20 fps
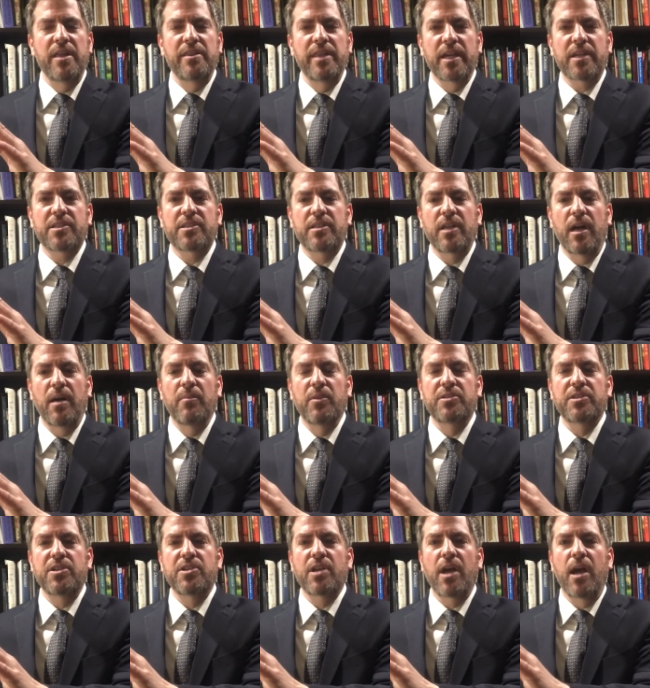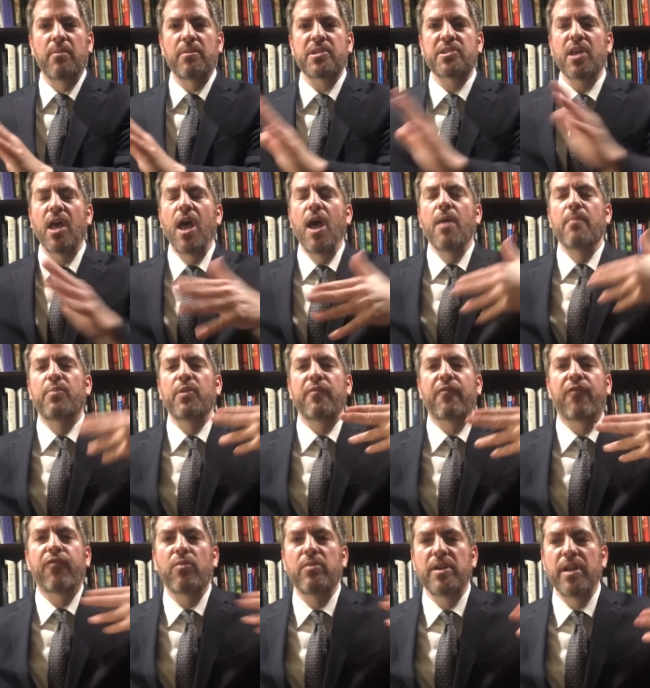next Motzi Shabbos. But
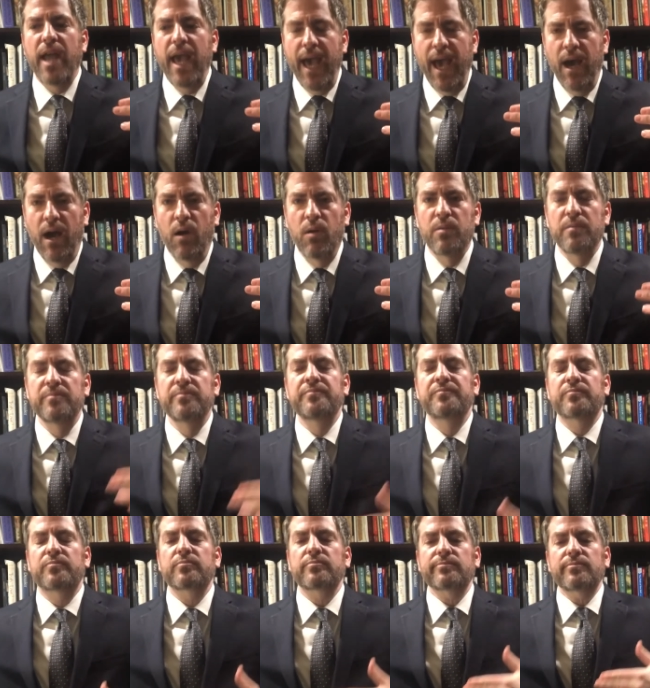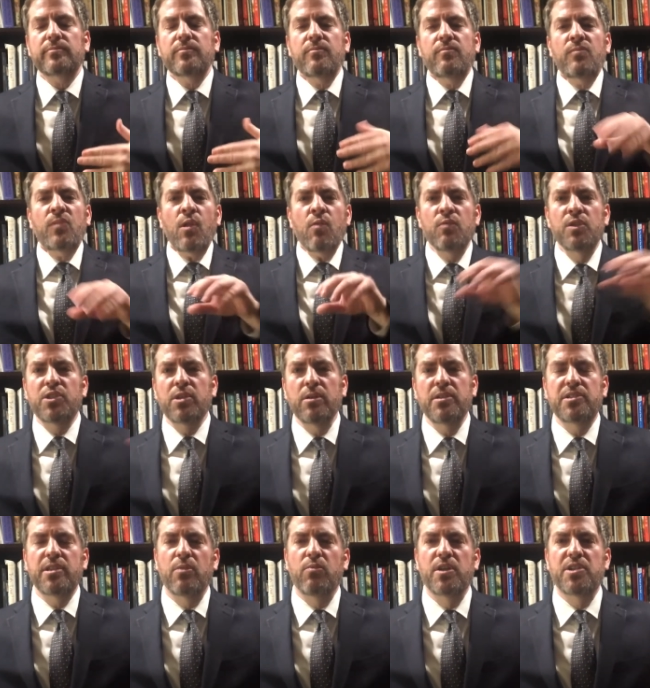for now,
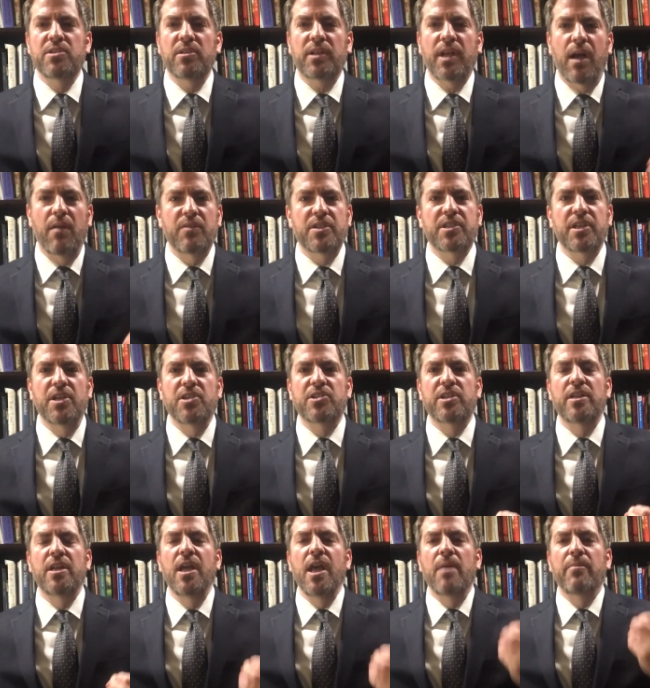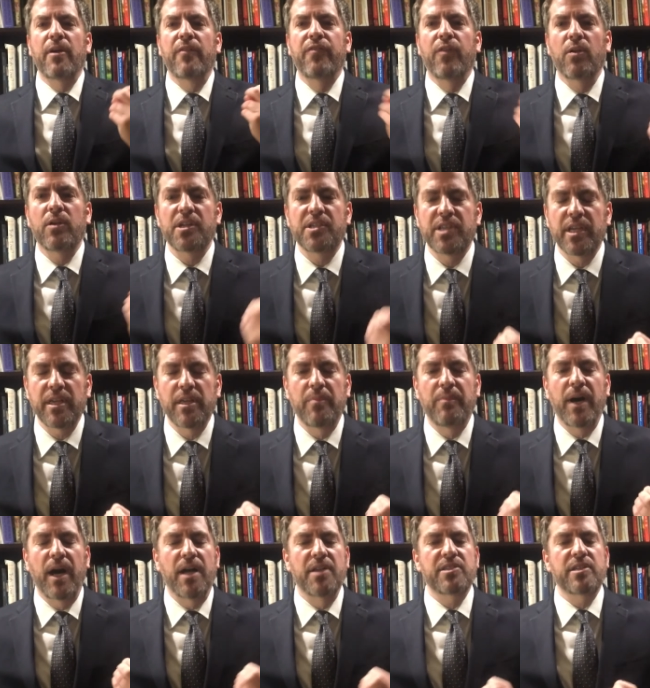return to the original conversation about focusing on
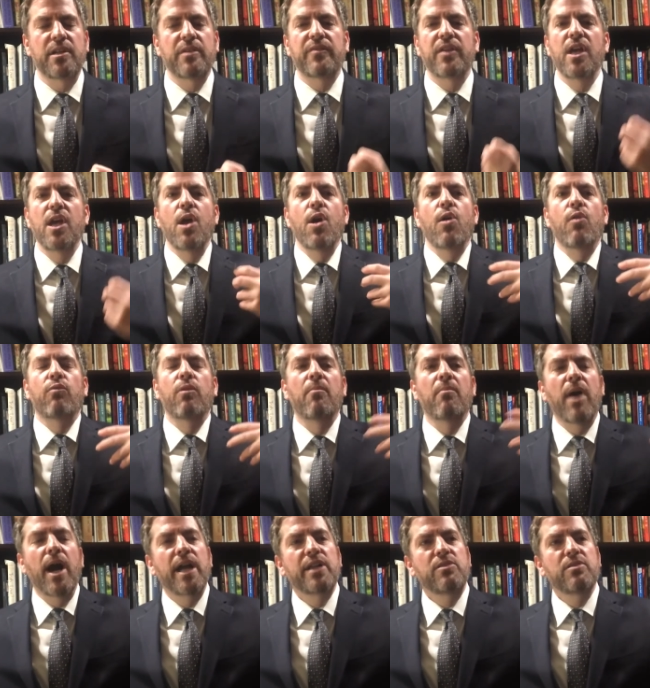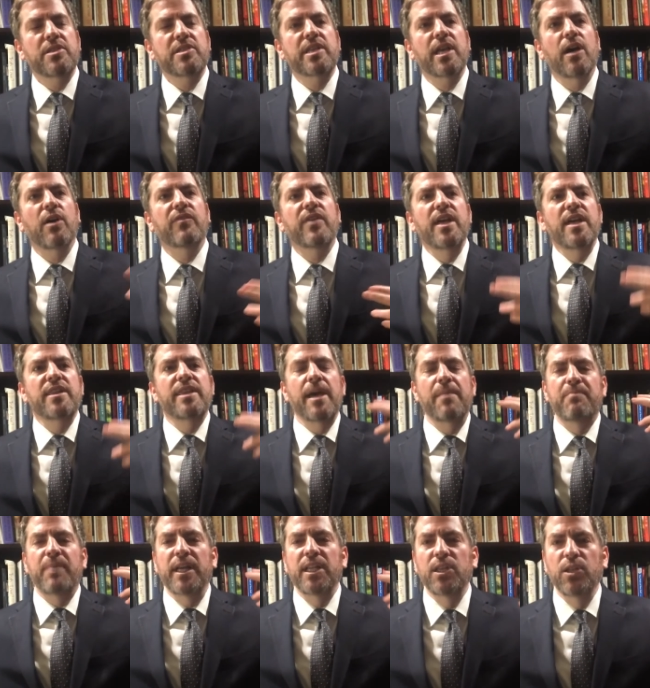the positive. Remind yourself
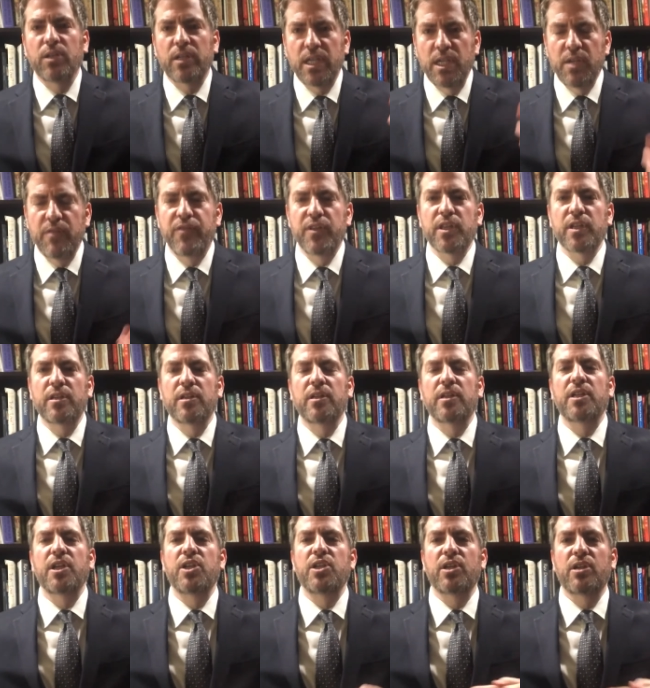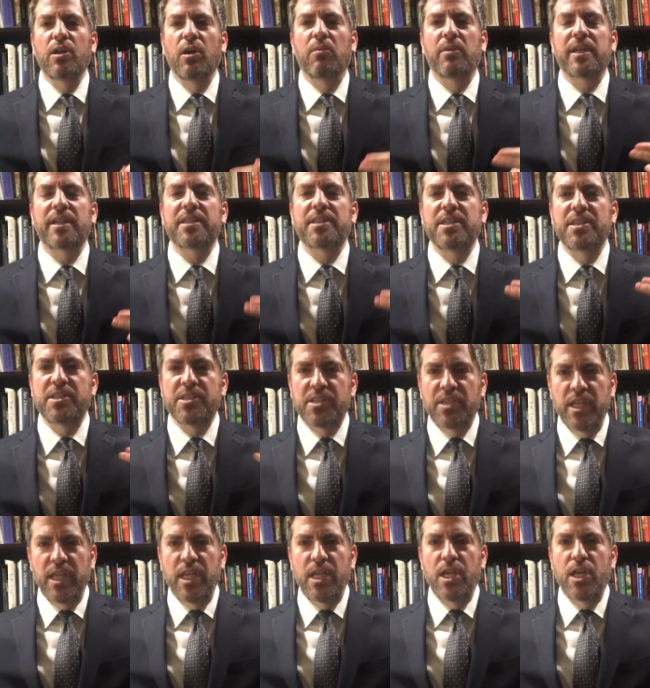that by looking for the good, you're going to
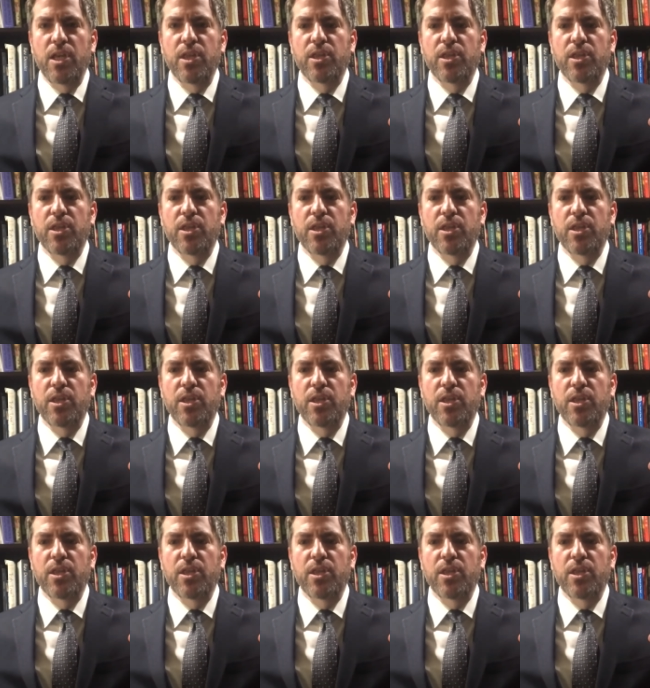see